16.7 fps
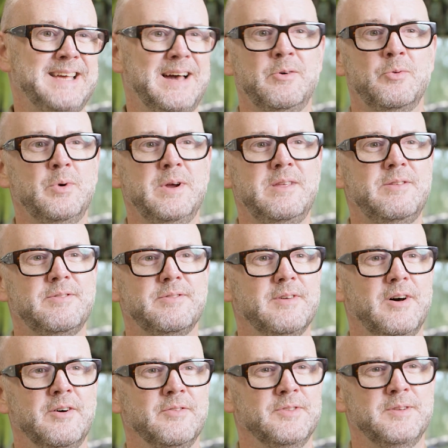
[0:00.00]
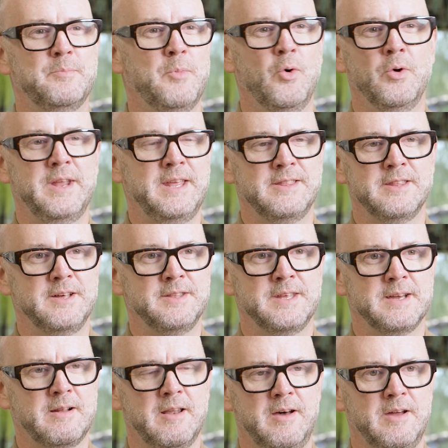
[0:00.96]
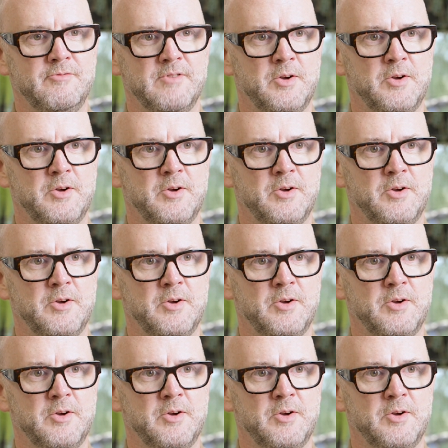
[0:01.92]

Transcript: dealt with on the morning that the client